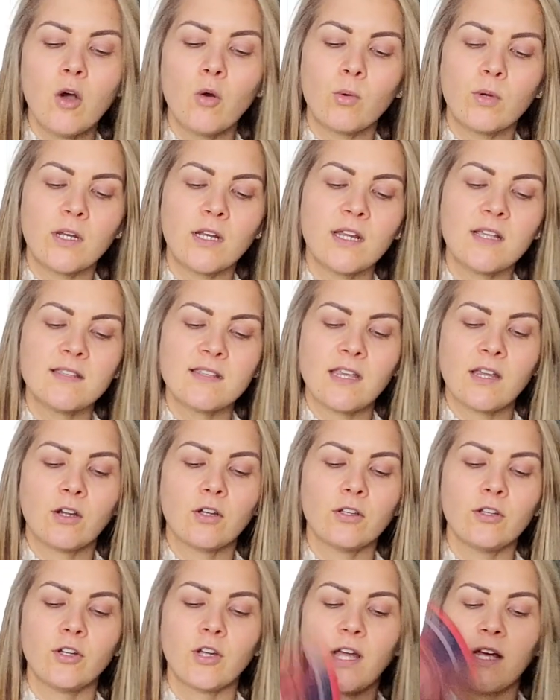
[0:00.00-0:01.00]
What did I say
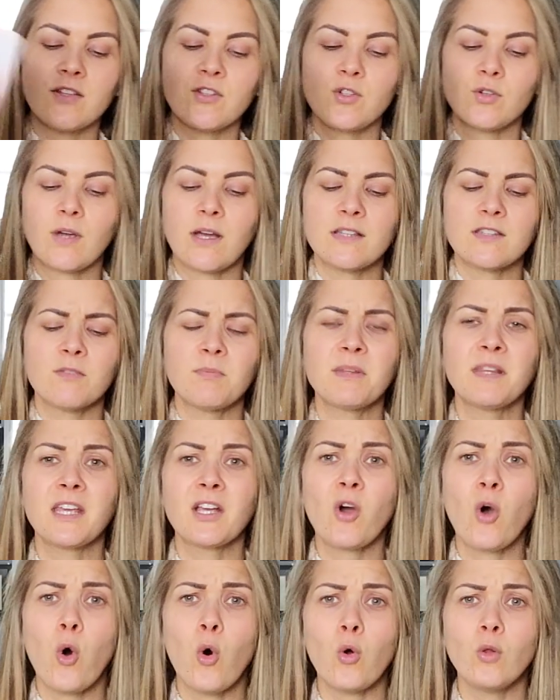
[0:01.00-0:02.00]
earlier, guys? You guys have been
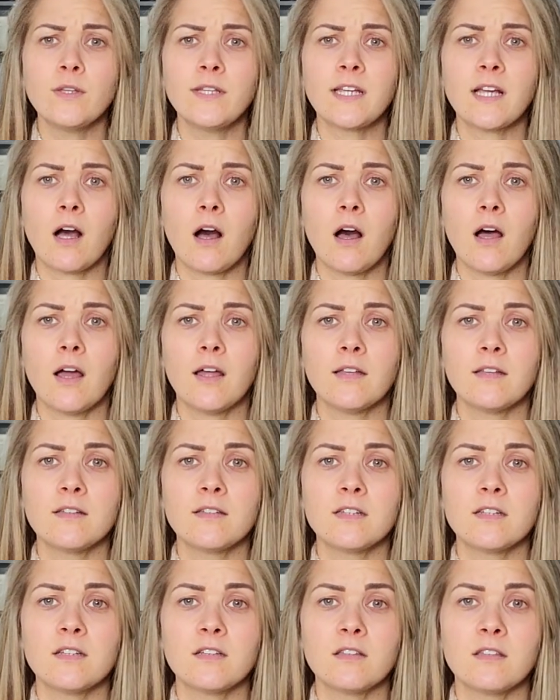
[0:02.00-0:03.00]
like holding on
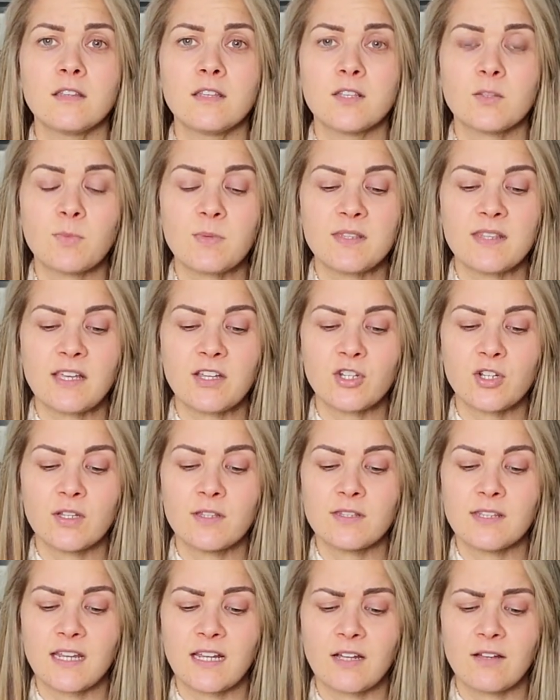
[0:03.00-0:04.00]
to these
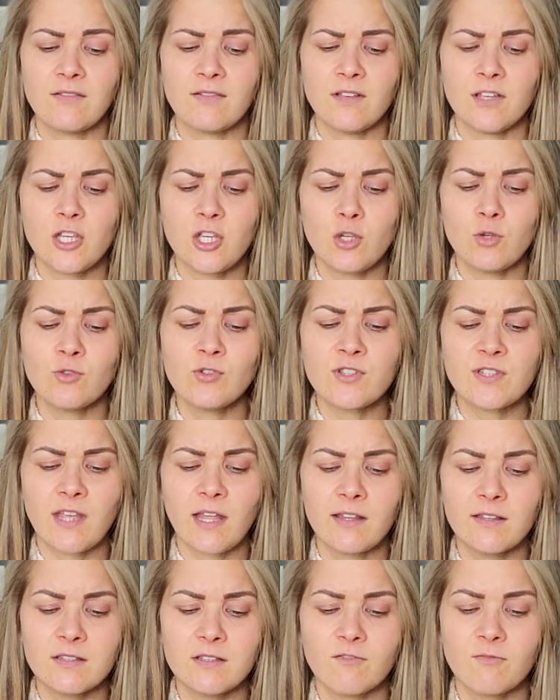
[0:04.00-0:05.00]
possessions, like a huge
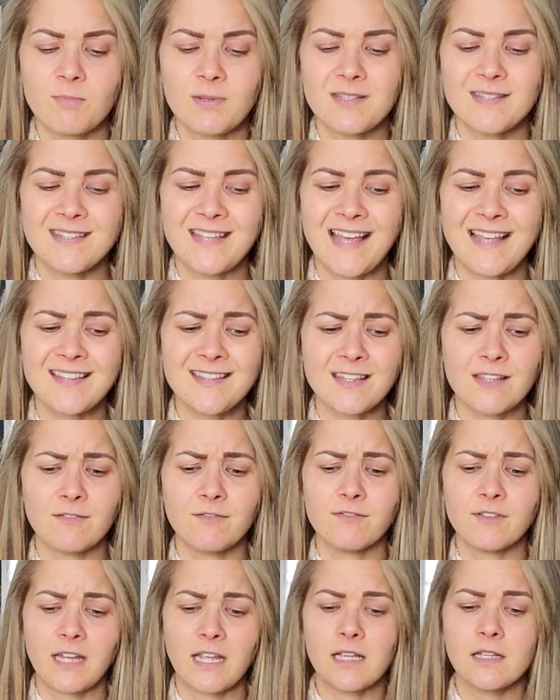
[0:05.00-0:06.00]
sense of
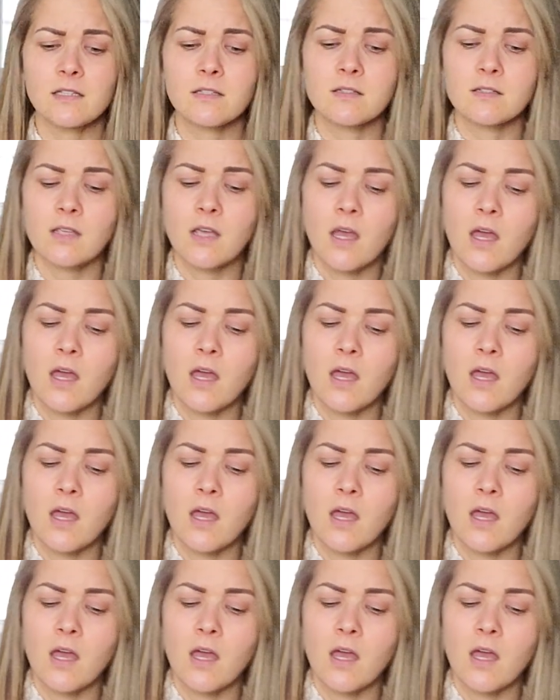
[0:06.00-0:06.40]
possessiveness.